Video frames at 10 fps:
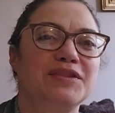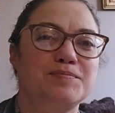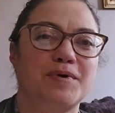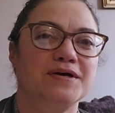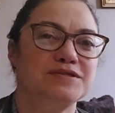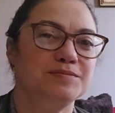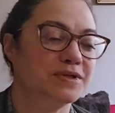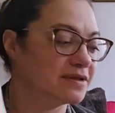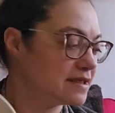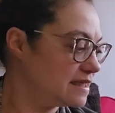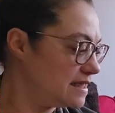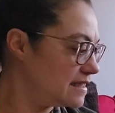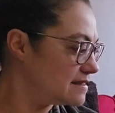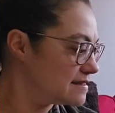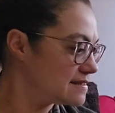other possibility
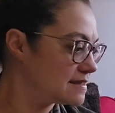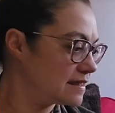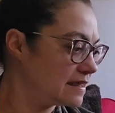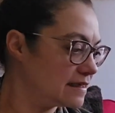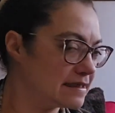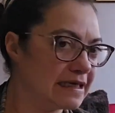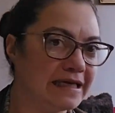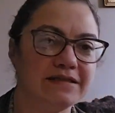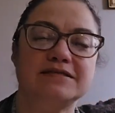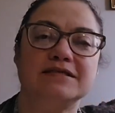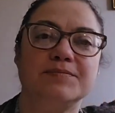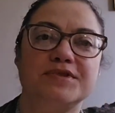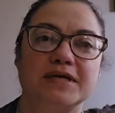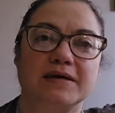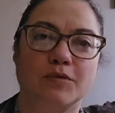is it hit
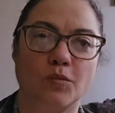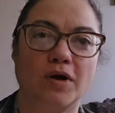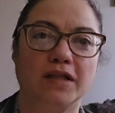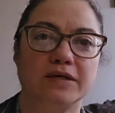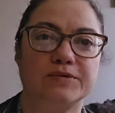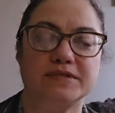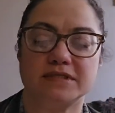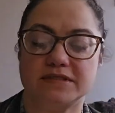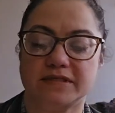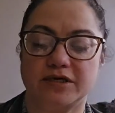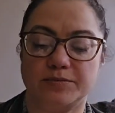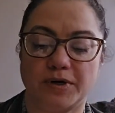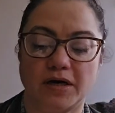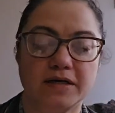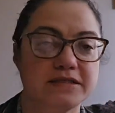something while it was inside a
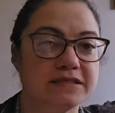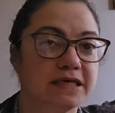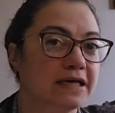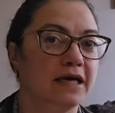box.